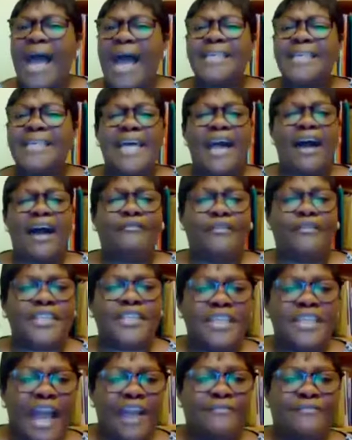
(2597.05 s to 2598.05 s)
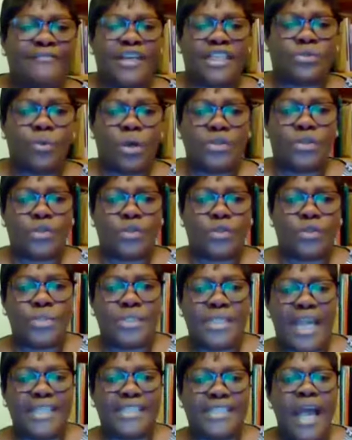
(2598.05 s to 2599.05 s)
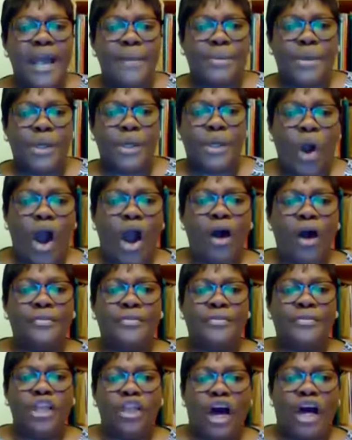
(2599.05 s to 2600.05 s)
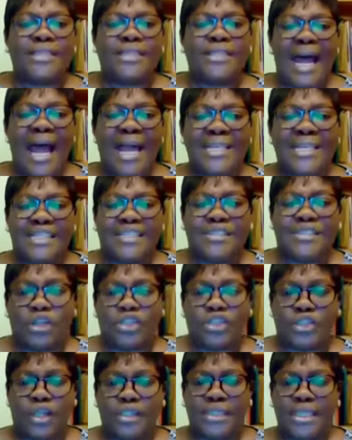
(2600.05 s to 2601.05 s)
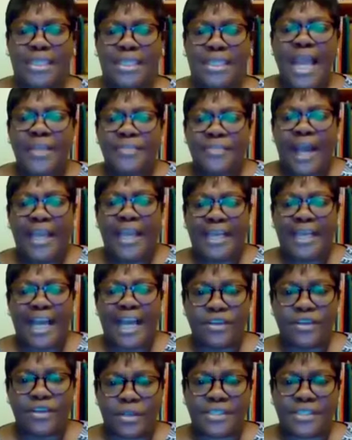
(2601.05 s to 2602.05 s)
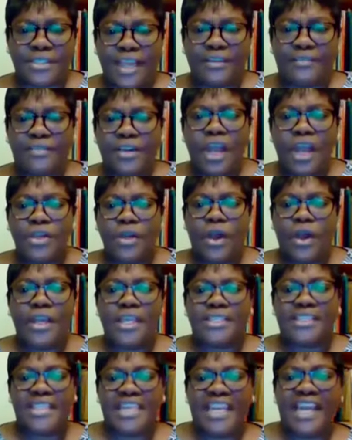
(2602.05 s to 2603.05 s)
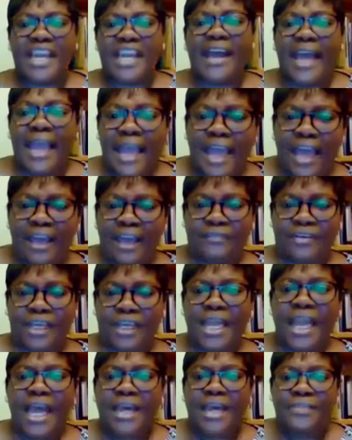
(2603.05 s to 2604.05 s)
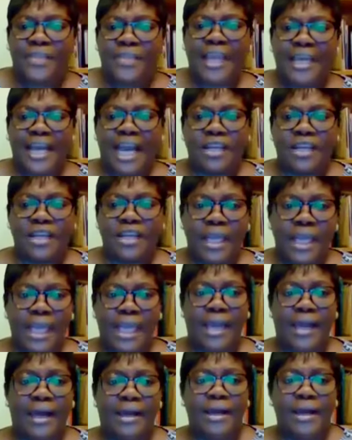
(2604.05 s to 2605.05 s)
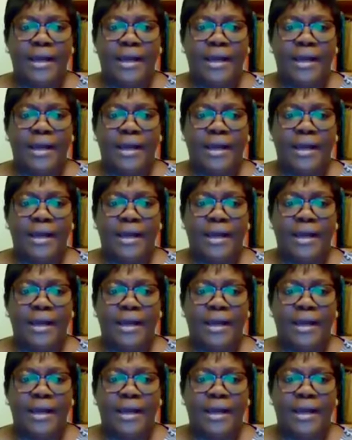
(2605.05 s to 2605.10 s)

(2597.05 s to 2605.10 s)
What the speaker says: Isaiah 59 verse 1 to 2 says, behold, the Lord's hand is not shortened that he cannot save, nor his ear heavy that he cannot hear.